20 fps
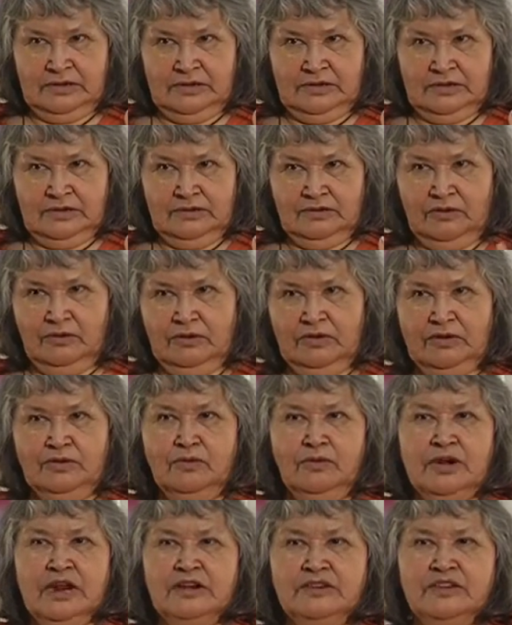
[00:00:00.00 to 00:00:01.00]
Can you take
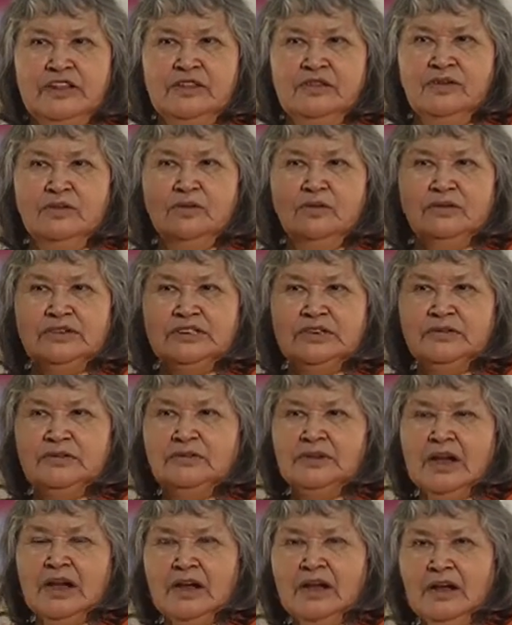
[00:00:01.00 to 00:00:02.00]
the happiness that
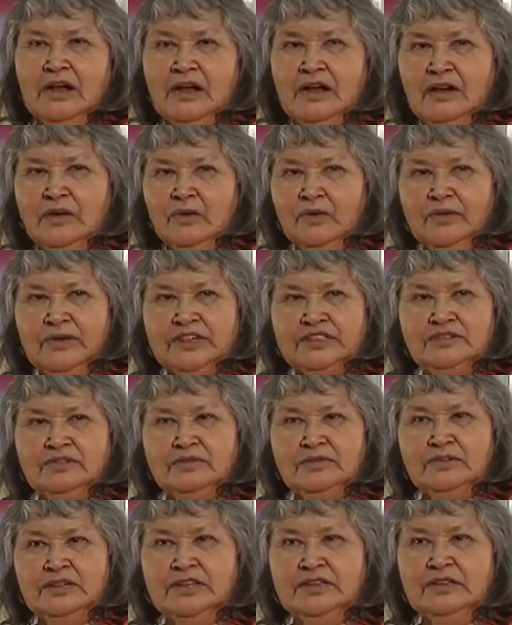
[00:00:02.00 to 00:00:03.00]
comes from
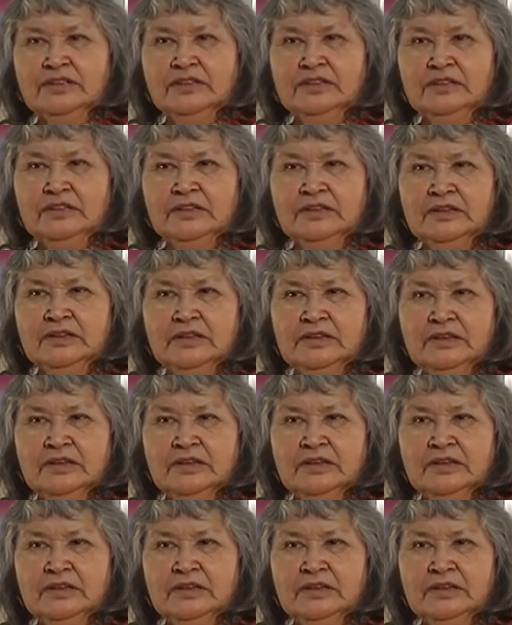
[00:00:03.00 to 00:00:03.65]
inside you and spread it